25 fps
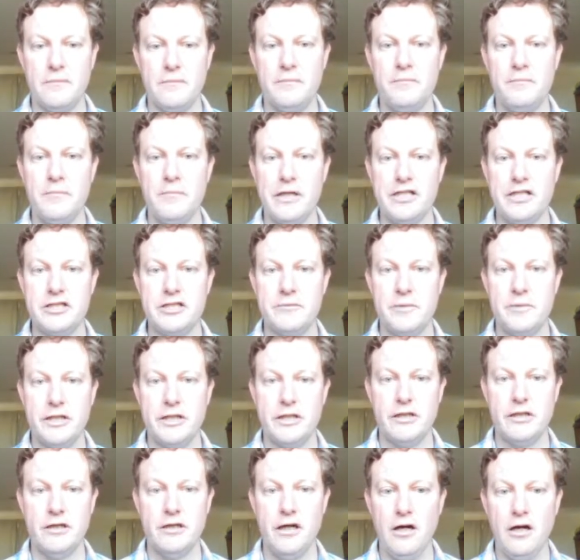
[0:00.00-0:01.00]
meant to
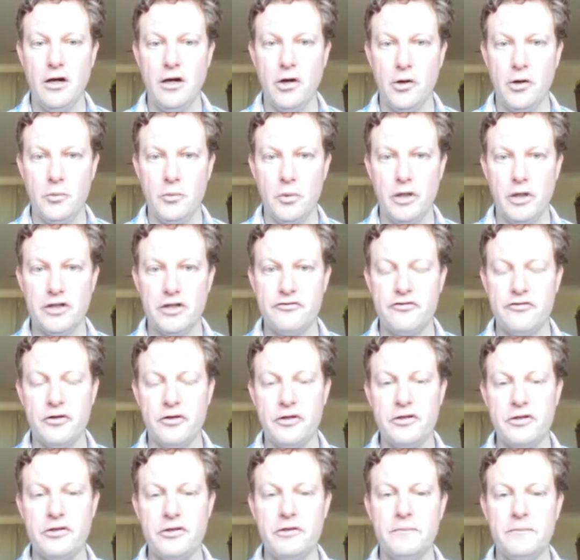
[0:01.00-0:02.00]
be homework for
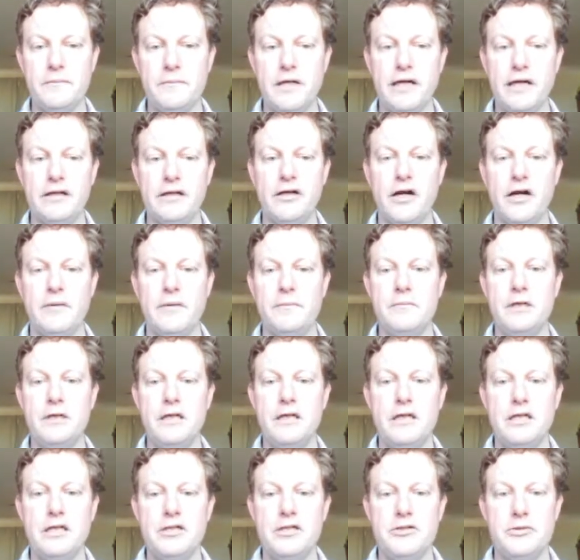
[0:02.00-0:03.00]
you, and I'm
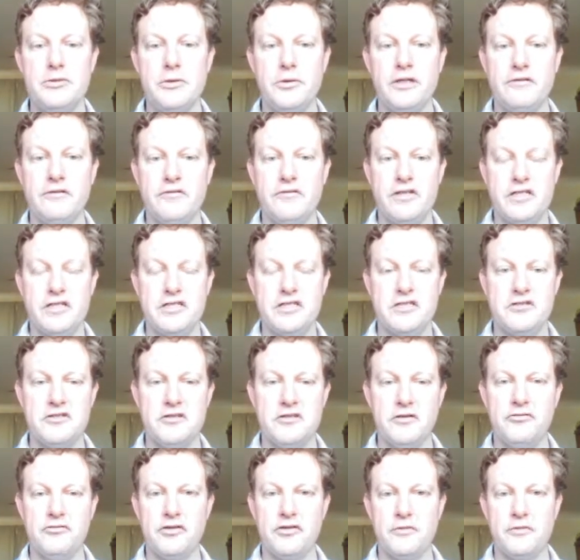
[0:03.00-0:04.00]
doing this
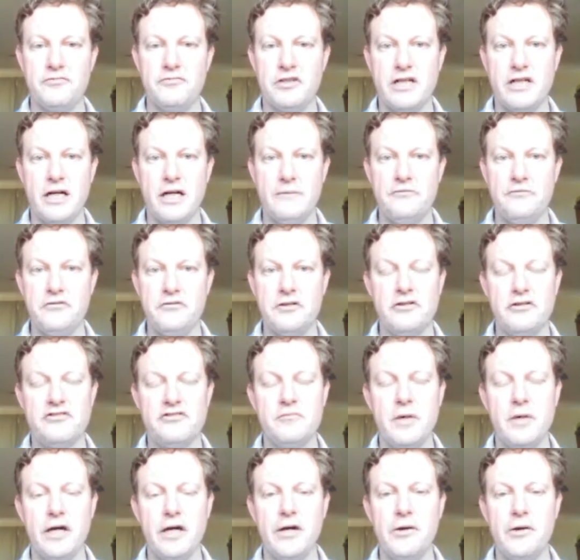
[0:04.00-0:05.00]
from the comfort of
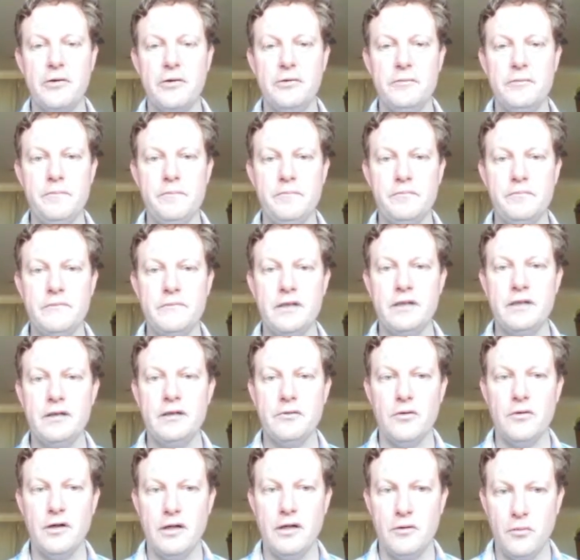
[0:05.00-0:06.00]
my home
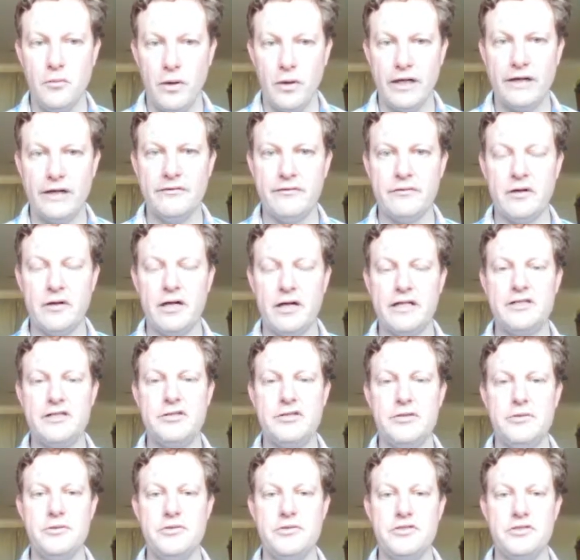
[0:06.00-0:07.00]
whenever I
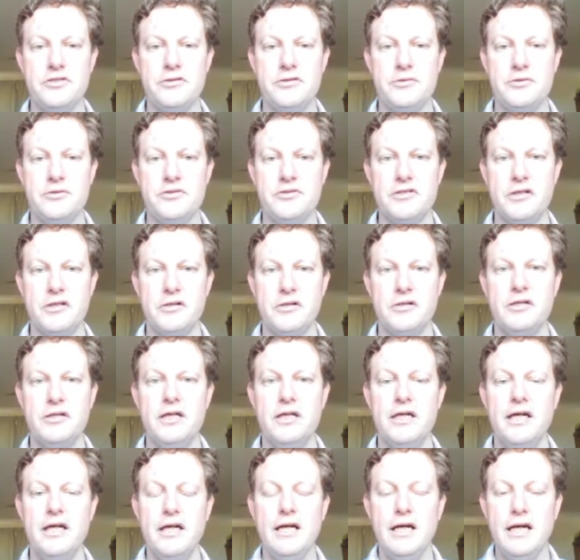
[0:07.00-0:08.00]
choose to do so,
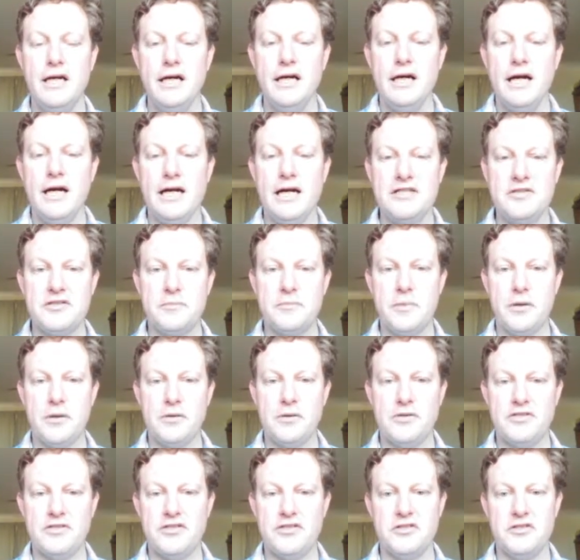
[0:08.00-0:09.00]
as
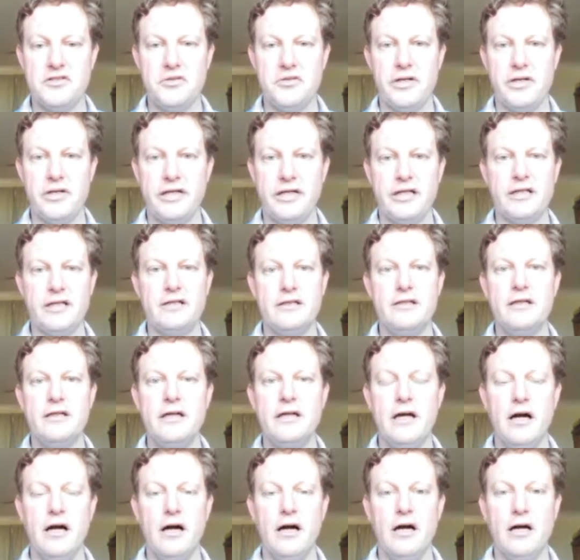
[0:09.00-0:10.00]
opposed to doing it
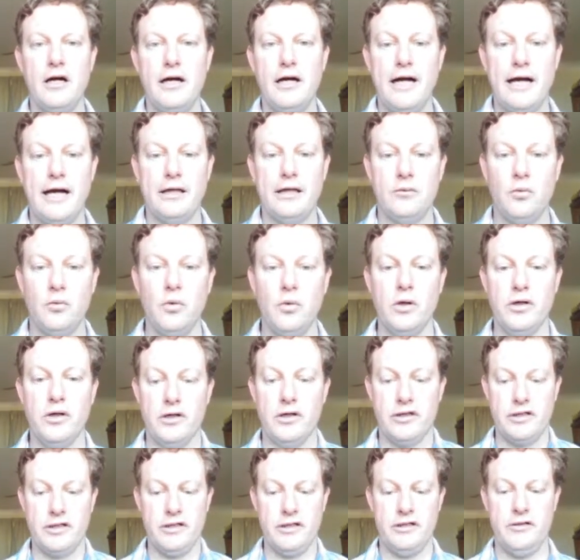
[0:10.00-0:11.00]
at
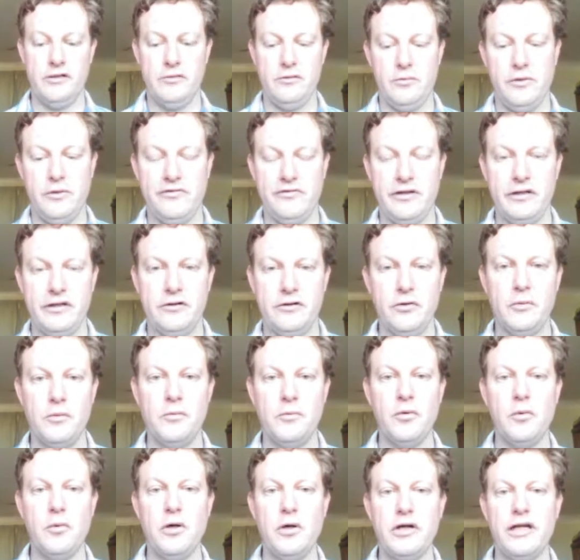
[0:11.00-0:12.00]
work within
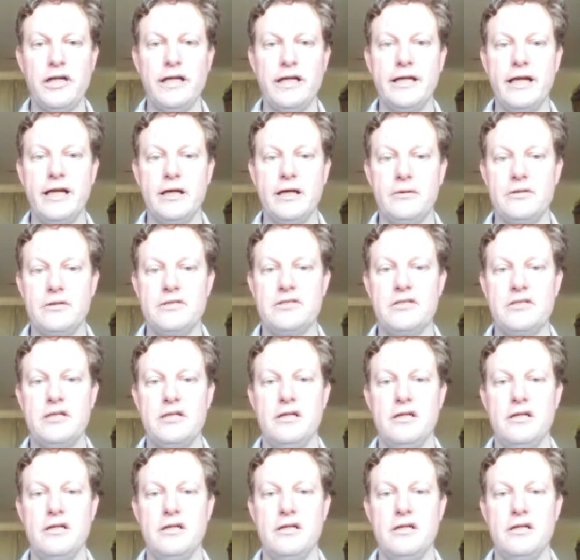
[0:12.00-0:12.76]
normal working hours.